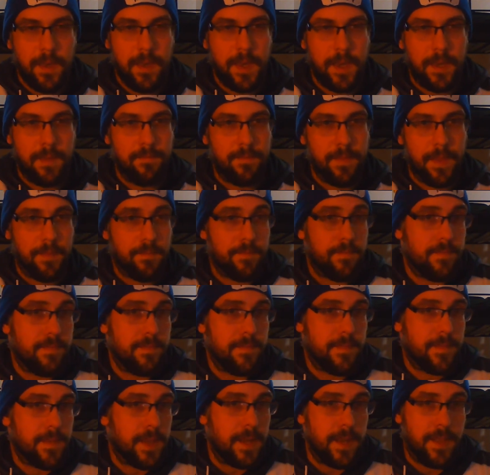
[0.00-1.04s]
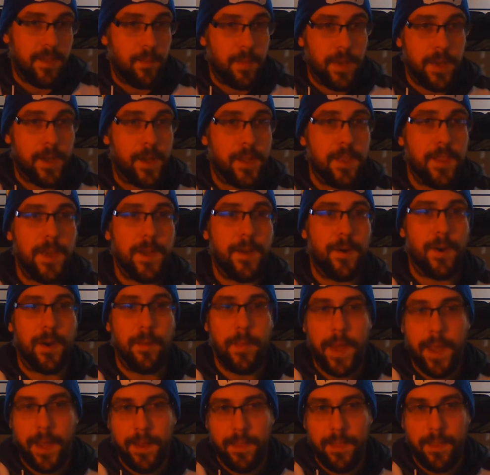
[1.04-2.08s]
It can either be a good thing or a
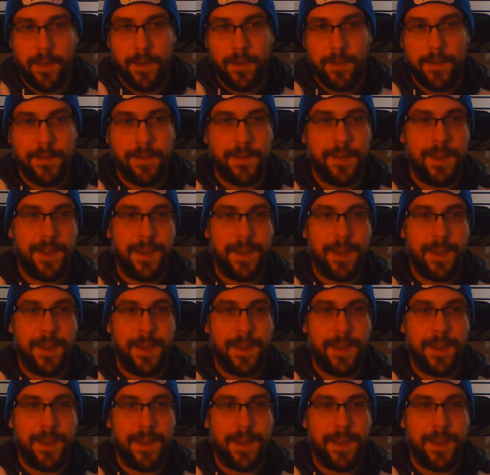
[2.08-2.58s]
bad thing.